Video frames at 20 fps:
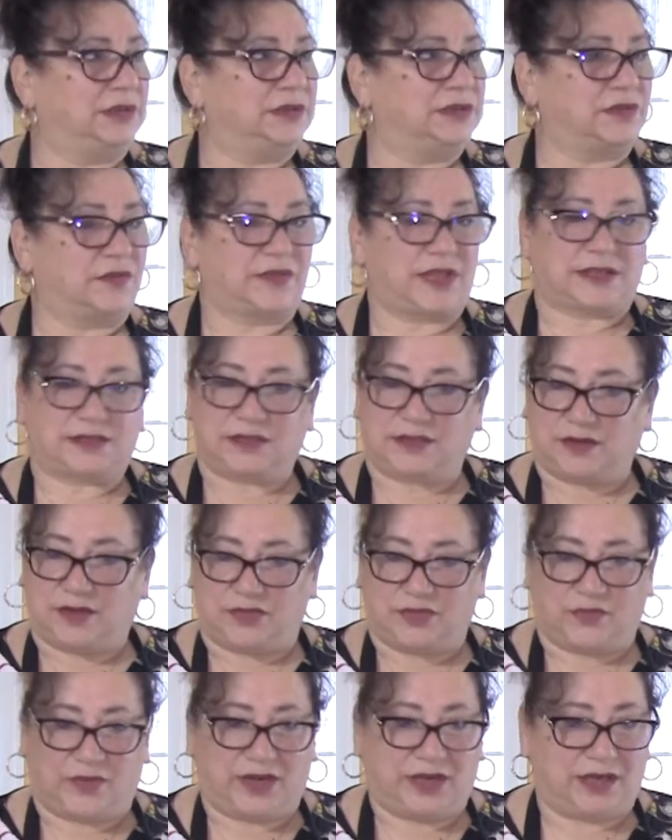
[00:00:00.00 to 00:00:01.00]
So that's
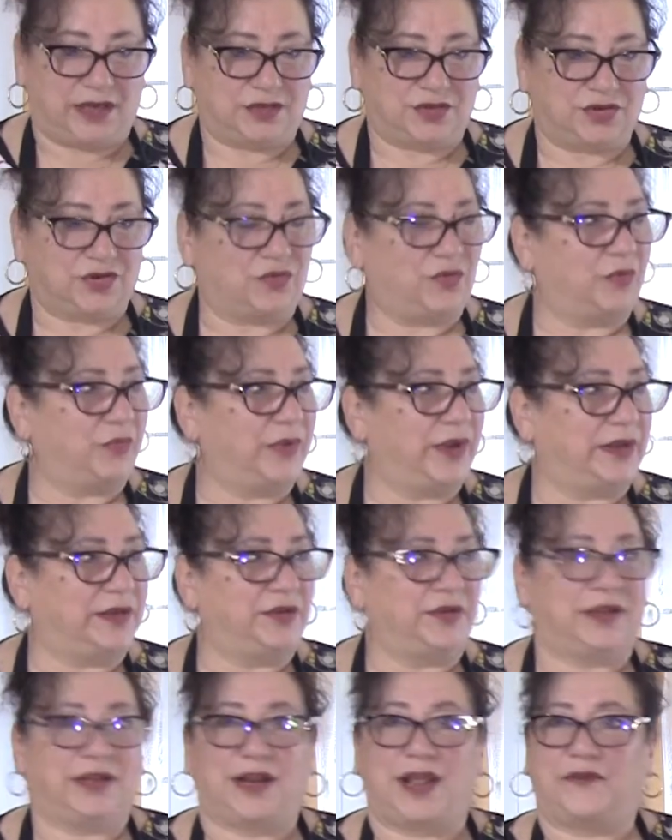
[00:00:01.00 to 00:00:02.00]
another way to eat your cornbread.
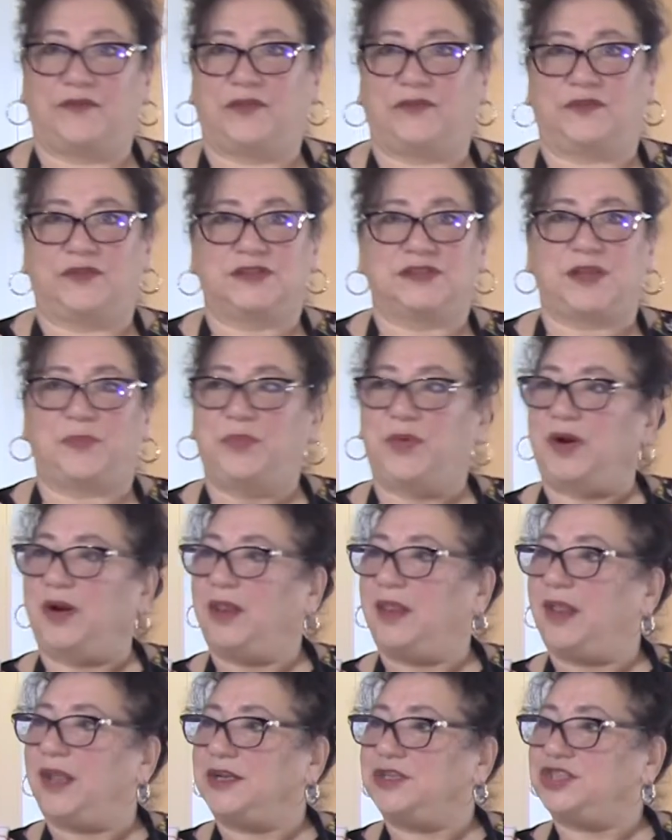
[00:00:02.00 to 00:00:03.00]
You can have it for supper,
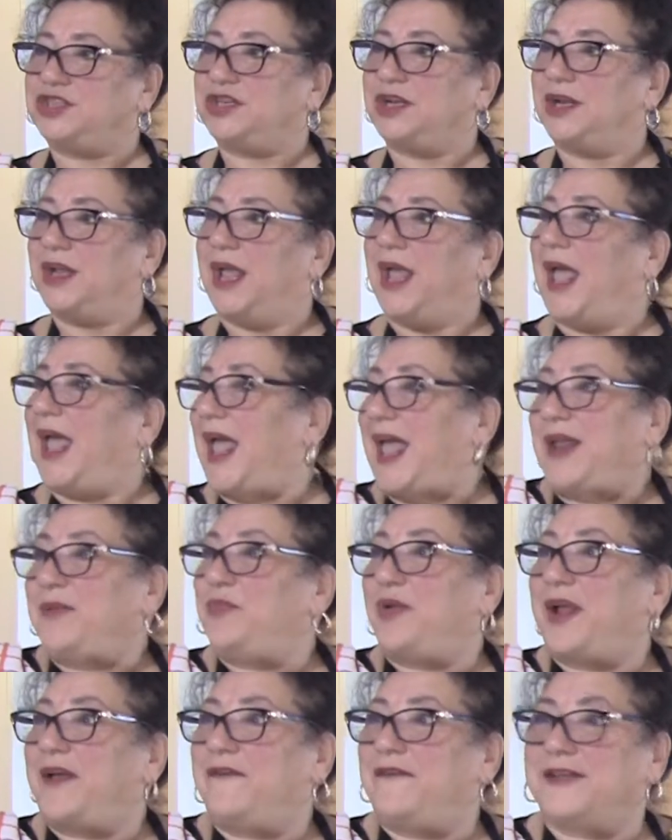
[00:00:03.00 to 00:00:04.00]
lunch,
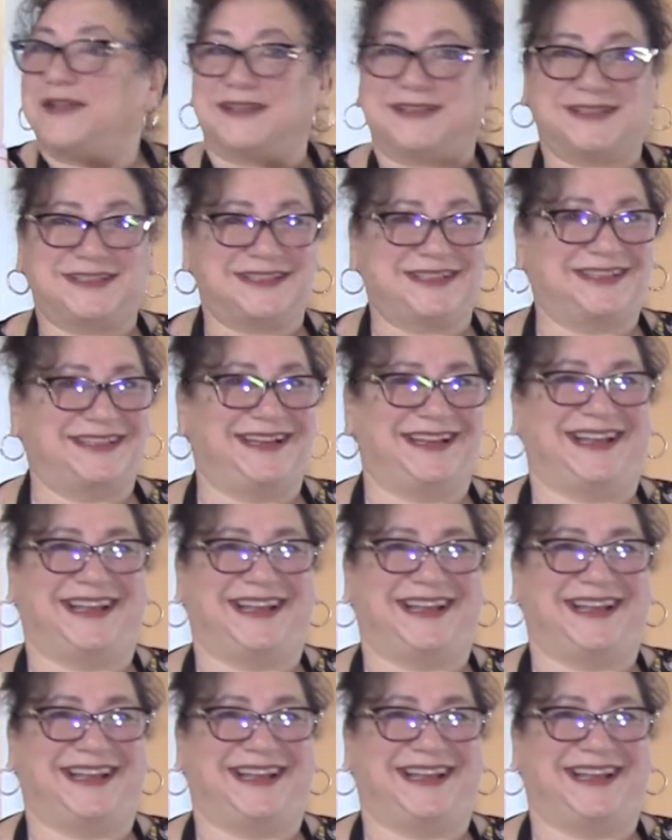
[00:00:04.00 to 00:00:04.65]
and breakfast.